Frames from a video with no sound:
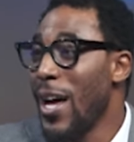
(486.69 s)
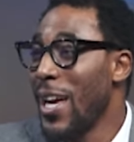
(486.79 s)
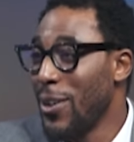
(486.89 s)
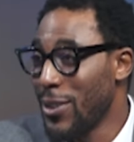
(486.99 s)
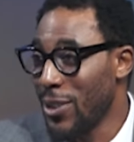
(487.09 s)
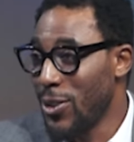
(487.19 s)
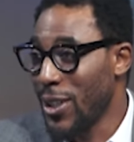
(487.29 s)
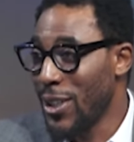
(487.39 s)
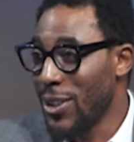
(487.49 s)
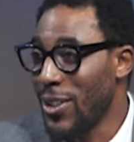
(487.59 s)
health
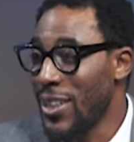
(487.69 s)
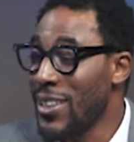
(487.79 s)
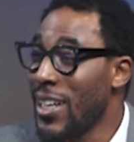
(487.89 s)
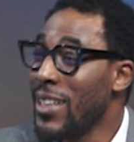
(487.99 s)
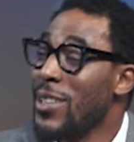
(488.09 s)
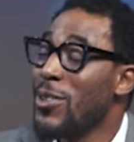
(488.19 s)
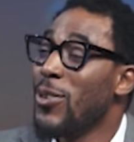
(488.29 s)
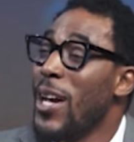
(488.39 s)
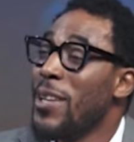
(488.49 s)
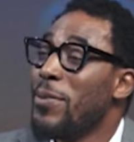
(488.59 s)
education is that it's
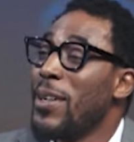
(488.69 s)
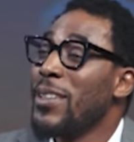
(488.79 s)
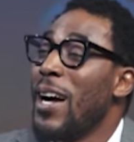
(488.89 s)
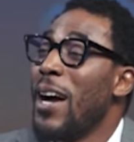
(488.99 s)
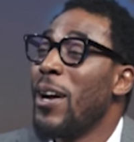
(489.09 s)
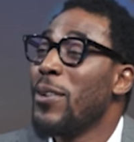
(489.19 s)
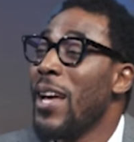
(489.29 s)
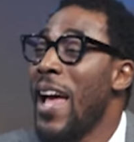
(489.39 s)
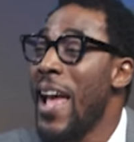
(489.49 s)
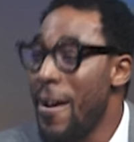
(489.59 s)
relevant around
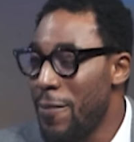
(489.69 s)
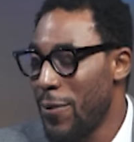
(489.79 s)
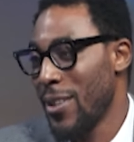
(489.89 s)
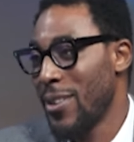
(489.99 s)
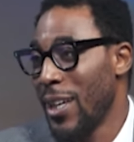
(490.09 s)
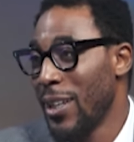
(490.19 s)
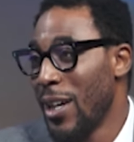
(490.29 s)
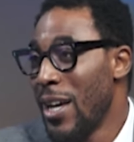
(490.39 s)
everything,